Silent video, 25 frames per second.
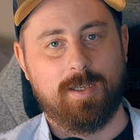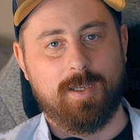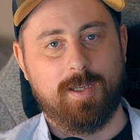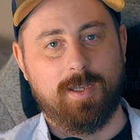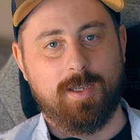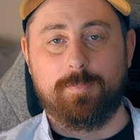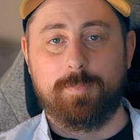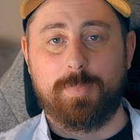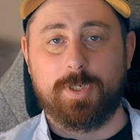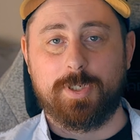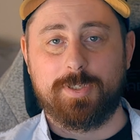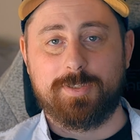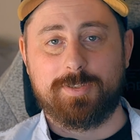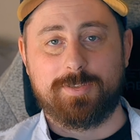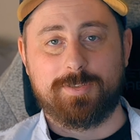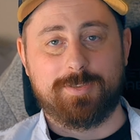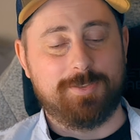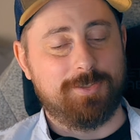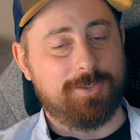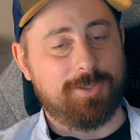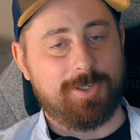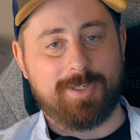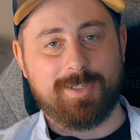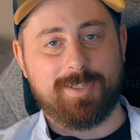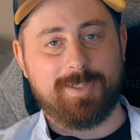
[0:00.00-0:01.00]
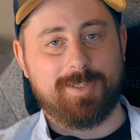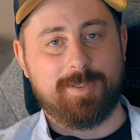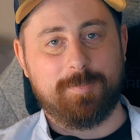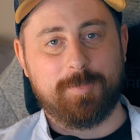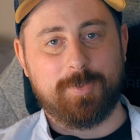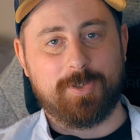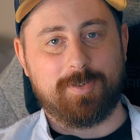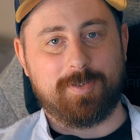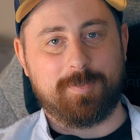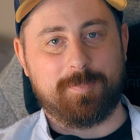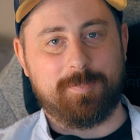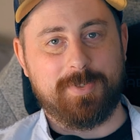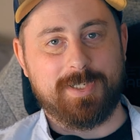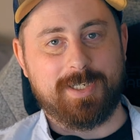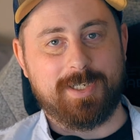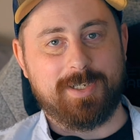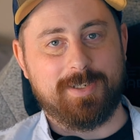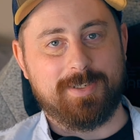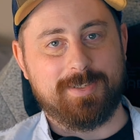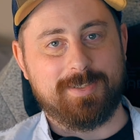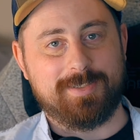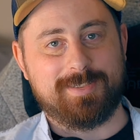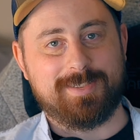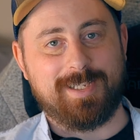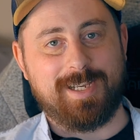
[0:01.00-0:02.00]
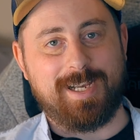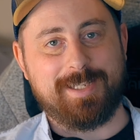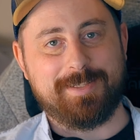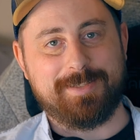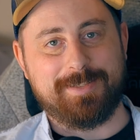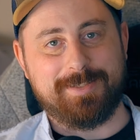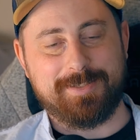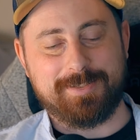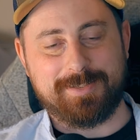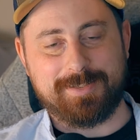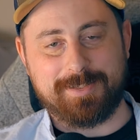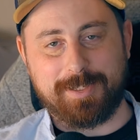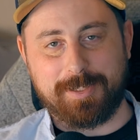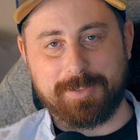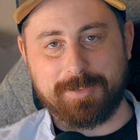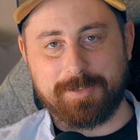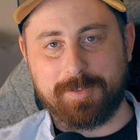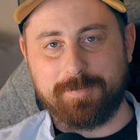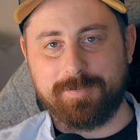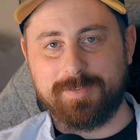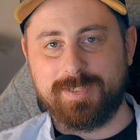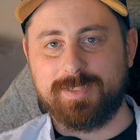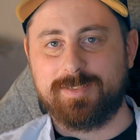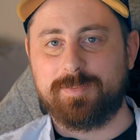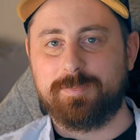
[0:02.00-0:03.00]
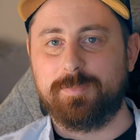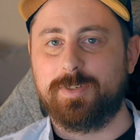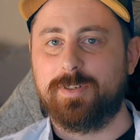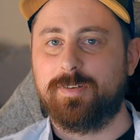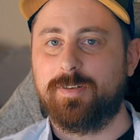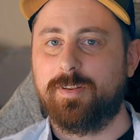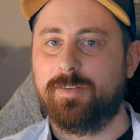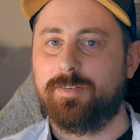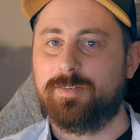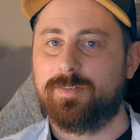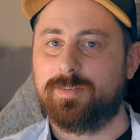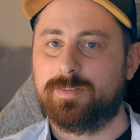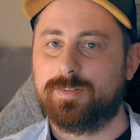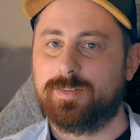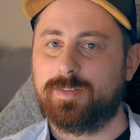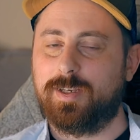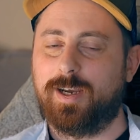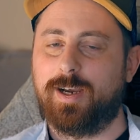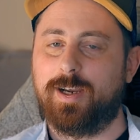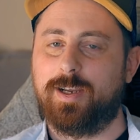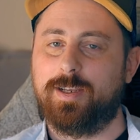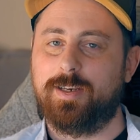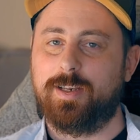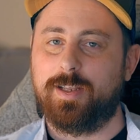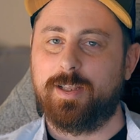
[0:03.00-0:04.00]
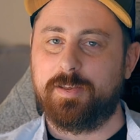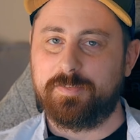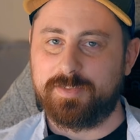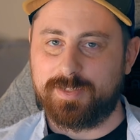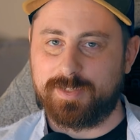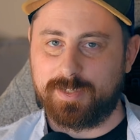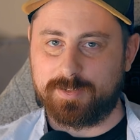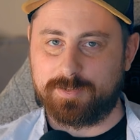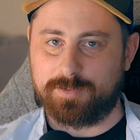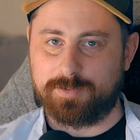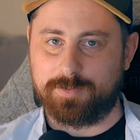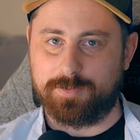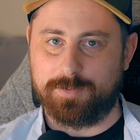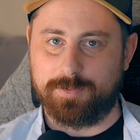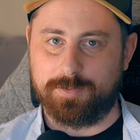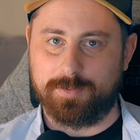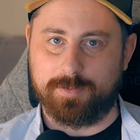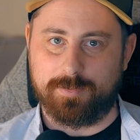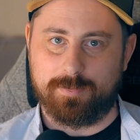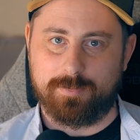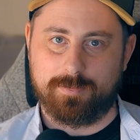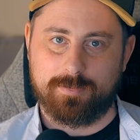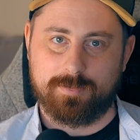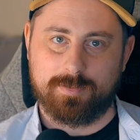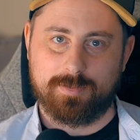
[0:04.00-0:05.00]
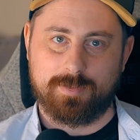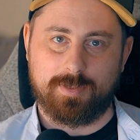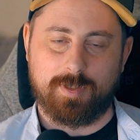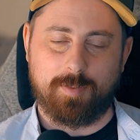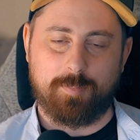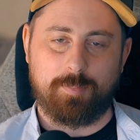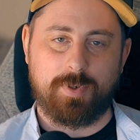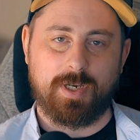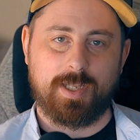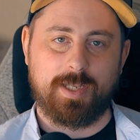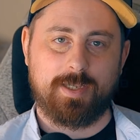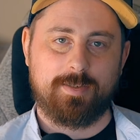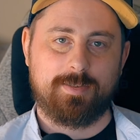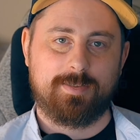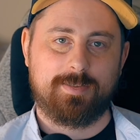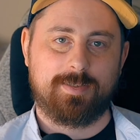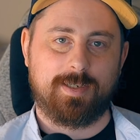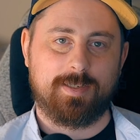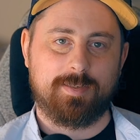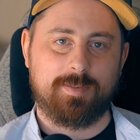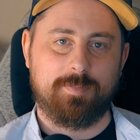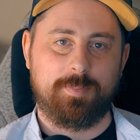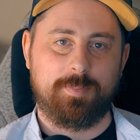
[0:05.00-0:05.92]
But not anymore, because at the start of this month I left that studio, a place I'd